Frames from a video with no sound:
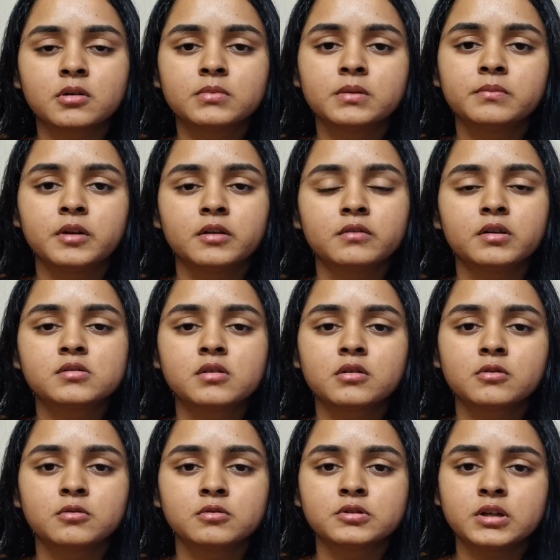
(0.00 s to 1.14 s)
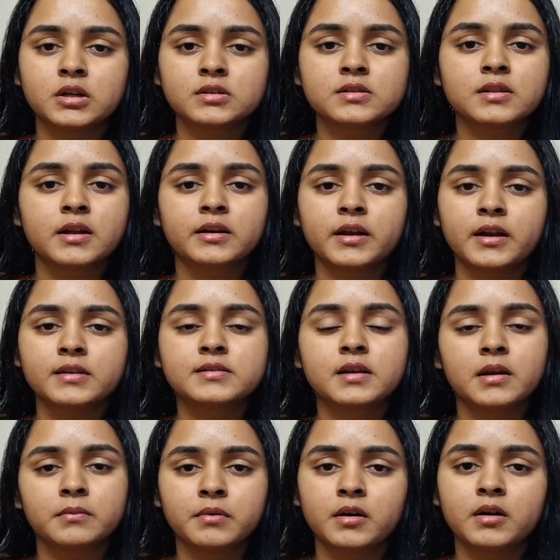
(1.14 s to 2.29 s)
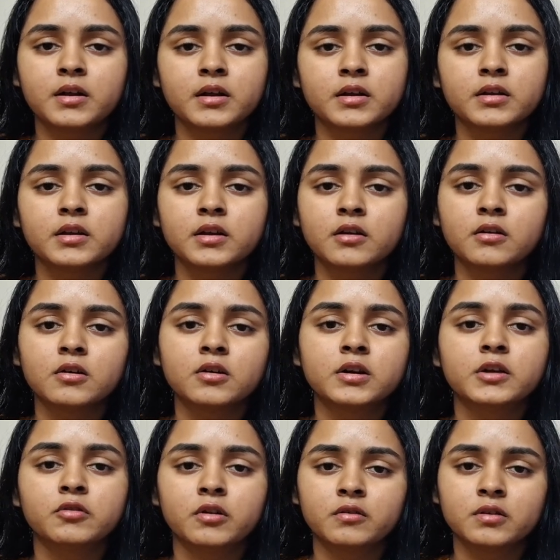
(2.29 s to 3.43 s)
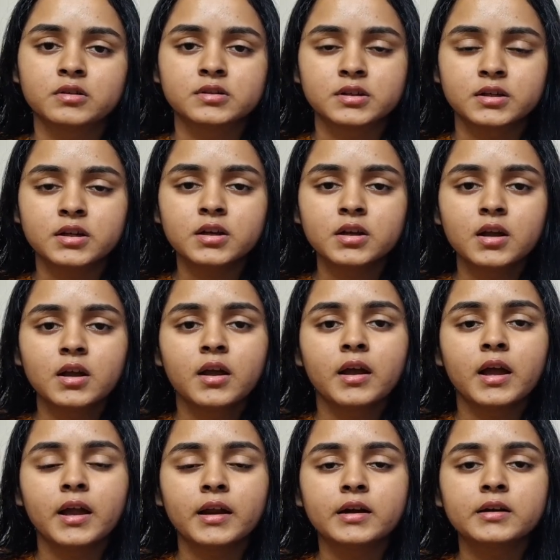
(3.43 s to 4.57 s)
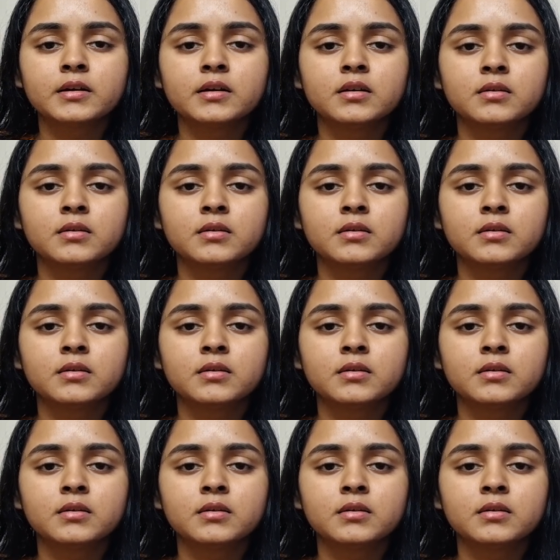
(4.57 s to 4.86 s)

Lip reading: of the previous year questions that has appeared in your university and